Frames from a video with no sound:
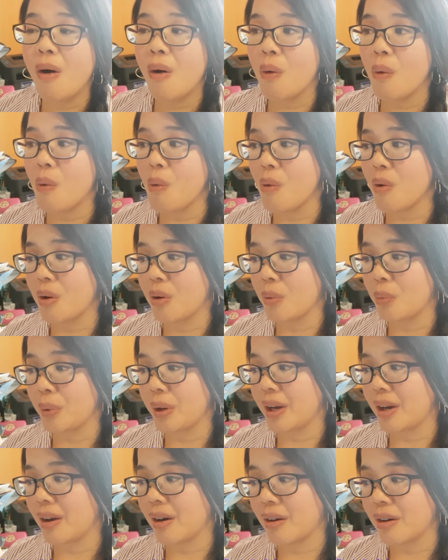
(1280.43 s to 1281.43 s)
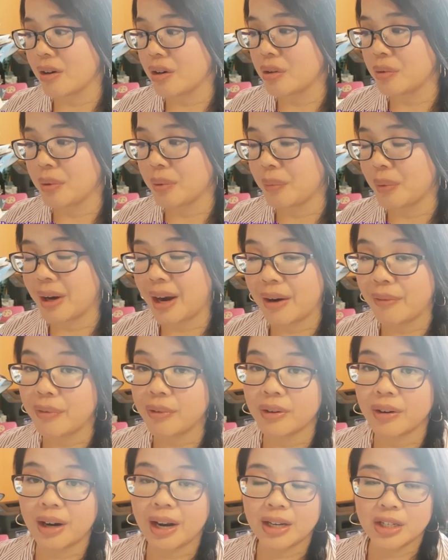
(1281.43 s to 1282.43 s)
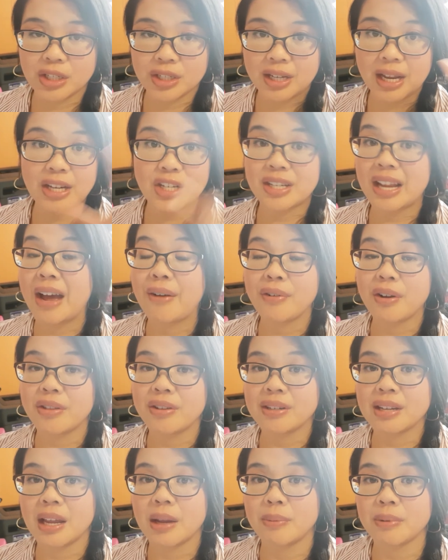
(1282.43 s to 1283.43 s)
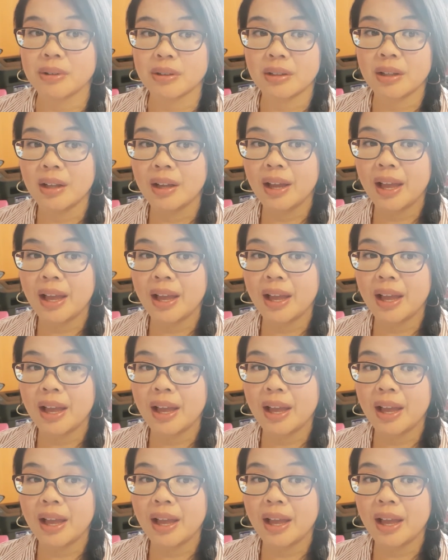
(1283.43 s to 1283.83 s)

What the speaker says: or we are doing whatever, and I just have it on the table.